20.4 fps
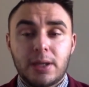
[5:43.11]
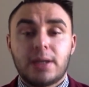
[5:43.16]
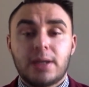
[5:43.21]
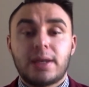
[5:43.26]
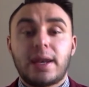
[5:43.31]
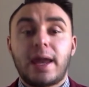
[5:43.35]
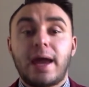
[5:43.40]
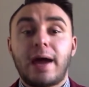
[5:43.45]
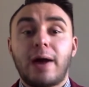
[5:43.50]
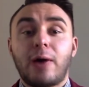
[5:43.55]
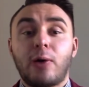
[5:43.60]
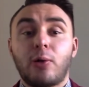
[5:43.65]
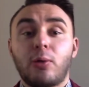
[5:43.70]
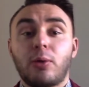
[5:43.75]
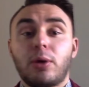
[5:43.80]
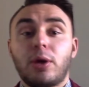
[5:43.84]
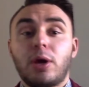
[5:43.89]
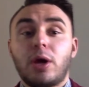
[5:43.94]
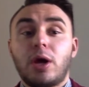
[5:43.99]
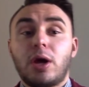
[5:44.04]
Now,
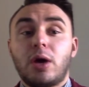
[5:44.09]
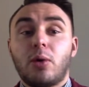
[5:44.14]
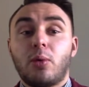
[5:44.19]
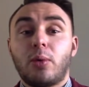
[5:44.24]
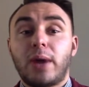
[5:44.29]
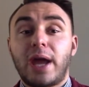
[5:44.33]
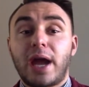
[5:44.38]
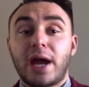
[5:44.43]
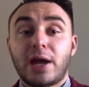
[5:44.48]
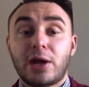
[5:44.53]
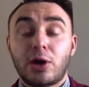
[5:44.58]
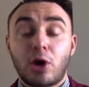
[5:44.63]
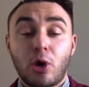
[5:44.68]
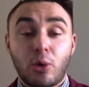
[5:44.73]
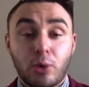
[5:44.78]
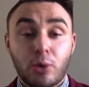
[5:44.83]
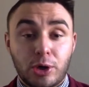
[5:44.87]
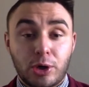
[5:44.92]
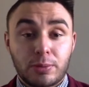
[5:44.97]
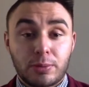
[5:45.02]
we had an
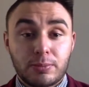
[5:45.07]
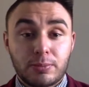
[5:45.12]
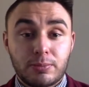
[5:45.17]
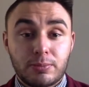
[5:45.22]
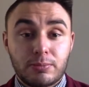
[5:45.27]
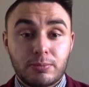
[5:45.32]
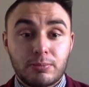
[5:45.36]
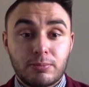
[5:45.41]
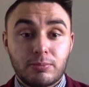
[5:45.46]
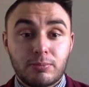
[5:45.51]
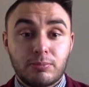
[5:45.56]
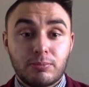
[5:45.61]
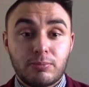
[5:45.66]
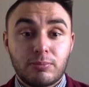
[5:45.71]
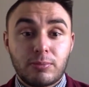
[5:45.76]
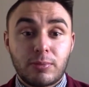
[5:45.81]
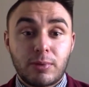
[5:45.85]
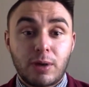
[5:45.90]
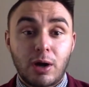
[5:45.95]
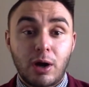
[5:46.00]
owner,
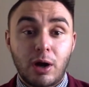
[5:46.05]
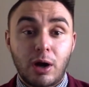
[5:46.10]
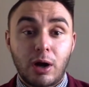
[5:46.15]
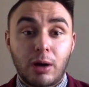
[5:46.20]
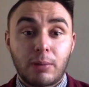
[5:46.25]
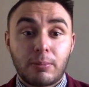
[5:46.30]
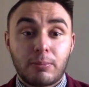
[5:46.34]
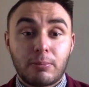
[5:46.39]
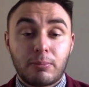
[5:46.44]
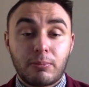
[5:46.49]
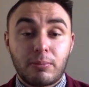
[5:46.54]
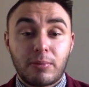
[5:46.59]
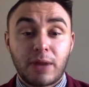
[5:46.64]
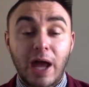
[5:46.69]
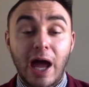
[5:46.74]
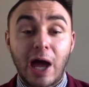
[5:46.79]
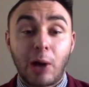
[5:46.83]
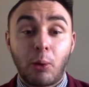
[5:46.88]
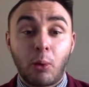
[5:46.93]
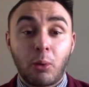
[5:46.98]
the
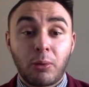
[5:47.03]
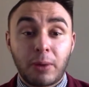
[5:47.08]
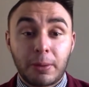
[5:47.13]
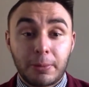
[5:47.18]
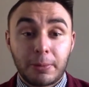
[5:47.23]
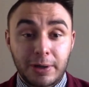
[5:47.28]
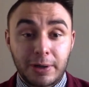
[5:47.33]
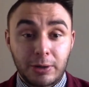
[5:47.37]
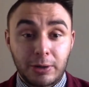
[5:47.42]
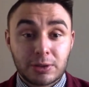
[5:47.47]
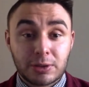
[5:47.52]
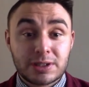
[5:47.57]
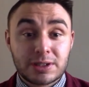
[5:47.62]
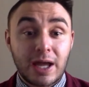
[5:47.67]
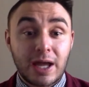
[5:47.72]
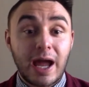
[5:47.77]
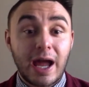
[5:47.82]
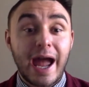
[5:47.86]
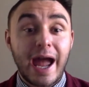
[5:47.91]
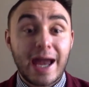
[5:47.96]
Iowa Rebel Killers and
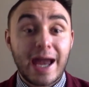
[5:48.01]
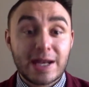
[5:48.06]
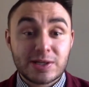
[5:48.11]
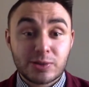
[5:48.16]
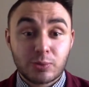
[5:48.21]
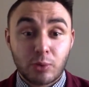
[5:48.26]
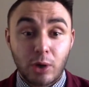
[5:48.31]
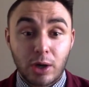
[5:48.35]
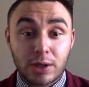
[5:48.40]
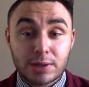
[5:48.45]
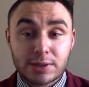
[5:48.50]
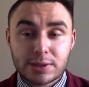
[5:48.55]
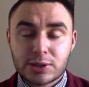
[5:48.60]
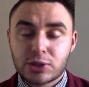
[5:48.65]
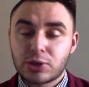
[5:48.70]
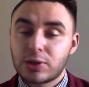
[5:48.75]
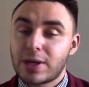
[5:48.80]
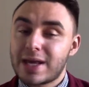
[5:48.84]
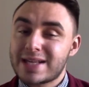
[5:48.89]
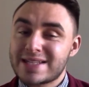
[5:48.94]
Addison Ross,
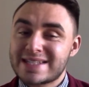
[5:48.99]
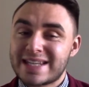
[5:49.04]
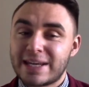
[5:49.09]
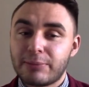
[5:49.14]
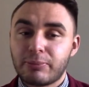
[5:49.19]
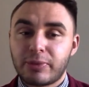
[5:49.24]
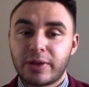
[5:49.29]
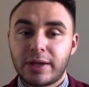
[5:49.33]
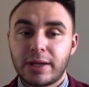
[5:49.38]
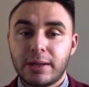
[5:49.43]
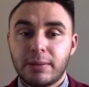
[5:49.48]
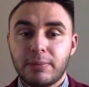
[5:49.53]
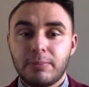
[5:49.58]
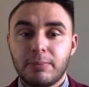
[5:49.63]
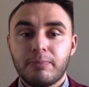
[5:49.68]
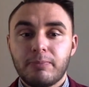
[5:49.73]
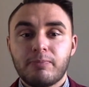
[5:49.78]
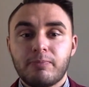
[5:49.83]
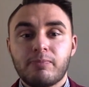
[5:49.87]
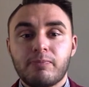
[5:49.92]
do that same thing,
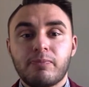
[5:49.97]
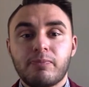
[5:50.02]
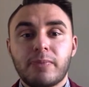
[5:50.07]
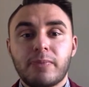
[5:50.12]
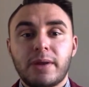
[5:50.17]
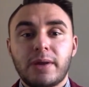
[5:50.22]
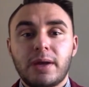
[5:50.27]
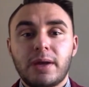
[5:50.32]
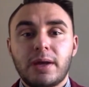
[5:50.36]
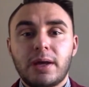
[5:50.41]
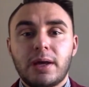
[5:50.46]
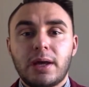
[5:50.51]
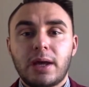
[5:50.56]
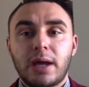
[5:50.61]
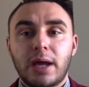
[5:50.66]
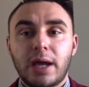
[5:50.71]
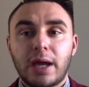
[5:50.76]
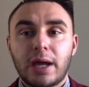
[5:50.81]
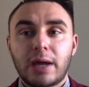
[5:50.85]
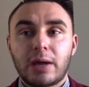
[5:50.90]

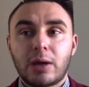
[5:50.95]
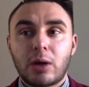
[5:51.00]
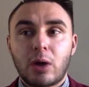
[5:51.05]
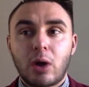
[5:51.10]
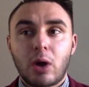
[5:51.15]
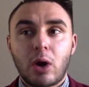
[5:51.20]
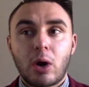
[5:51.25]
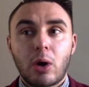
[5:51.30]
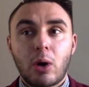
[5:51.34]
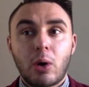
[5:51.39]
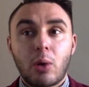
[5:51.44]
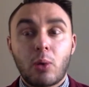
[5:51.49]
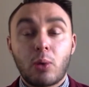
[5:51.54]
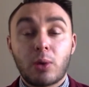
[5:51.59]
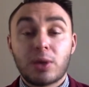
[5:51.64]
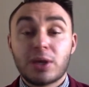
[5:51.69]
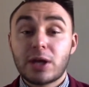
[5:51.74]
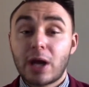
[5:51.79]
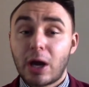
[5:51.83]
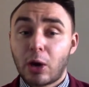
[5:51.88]
and we
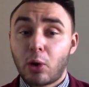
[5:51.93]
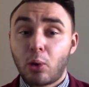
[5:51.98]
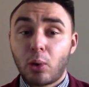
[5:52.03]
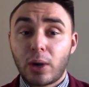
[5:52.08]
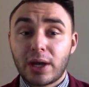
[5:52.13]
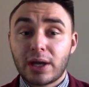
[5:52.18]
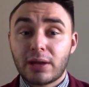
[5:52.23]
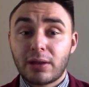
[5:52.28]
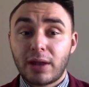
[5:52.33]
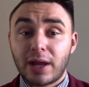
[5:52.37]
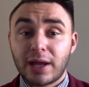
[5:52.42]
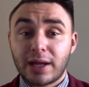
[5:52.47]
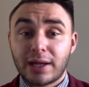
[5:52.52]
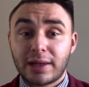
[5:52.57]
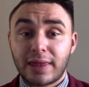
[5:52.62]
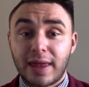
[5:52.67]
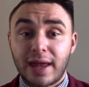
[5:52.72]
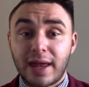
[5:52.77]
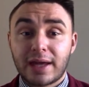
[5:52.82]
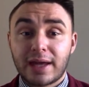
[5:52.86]
did not quite like
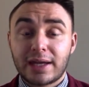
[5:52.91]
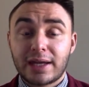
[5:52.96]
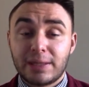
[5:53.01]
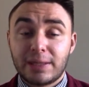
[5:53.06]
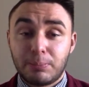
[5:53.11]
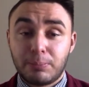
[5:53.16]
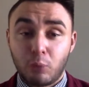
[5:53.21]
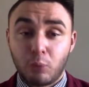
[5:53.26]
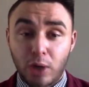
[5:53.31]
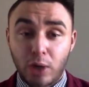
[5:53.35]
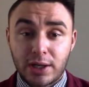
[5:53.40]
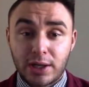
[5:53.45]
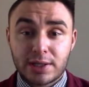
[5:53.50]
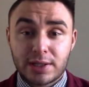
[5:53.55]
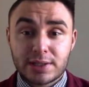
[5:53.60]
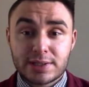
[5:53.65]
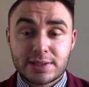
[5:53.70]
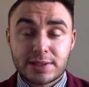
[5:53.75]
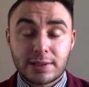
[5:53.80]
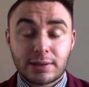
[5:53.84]
that he
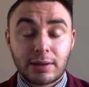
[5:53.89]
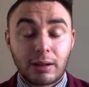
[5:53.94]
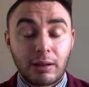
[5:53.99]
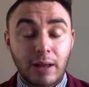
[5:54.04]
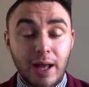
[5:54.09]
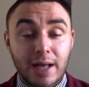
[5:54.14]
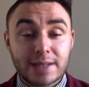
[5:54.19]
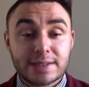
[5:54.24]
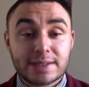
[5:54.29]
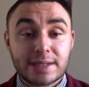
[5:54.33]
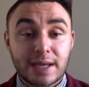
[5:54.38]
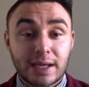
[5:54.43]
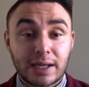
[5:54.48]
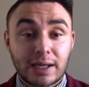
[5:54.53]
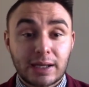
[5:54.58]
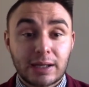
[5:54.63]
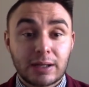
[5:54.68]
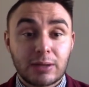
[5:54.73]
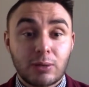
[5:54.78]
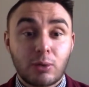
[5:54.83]
waited till the last
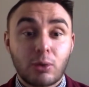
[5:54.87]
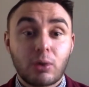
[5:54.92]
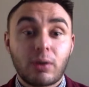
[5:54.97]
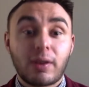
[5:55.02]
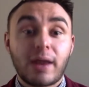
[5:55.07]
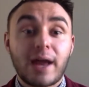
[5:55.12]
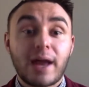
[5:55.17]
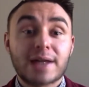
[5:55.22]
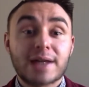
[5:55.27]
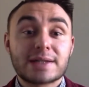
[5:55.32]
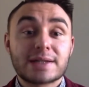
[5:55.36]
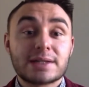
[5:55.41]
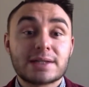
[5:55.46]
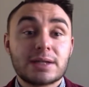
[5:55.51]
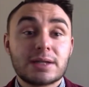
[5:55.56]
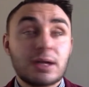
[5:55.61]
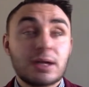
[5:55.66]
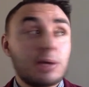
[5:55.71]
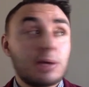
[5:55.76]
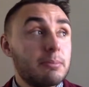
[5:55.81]
second or last
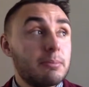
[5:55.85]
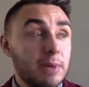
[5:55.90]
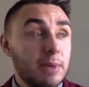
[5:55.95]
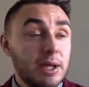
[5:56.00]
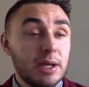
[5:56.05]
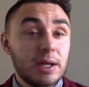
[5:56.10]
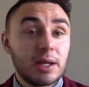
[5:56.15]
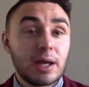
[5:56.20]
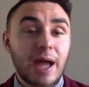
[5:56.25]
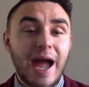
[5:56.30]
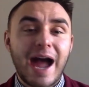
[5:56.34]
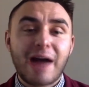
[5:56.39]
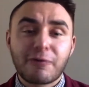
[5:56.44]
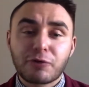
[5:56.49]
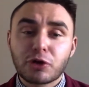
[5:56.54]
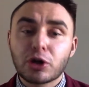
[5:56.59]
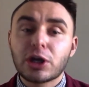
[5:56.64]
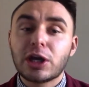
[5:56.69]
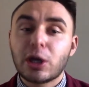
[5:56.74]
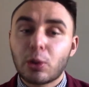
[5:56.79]
minute
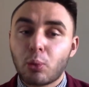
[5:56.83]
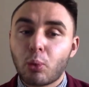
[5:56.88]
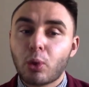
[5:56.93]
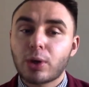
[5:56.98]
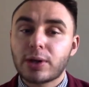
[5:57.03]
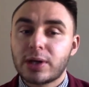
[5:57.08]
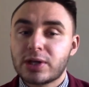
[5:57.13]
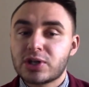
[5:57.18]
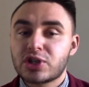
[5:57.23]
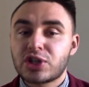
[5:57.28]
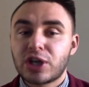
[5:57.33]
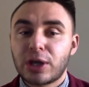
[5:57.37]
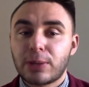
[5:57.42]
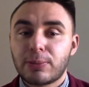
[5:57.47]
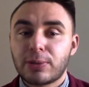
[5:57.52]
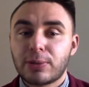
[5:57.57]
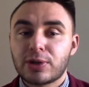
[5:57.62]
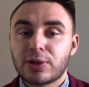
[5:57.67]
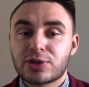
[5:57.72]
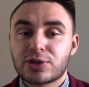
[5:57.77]
after he had won his
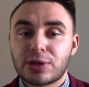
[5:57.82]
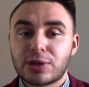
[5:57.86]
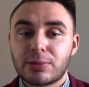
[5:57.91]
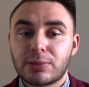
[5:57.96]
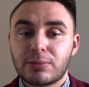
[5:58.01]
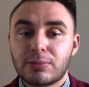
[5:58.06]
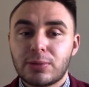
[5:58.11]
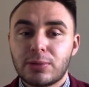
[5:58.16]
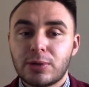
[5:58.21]
championship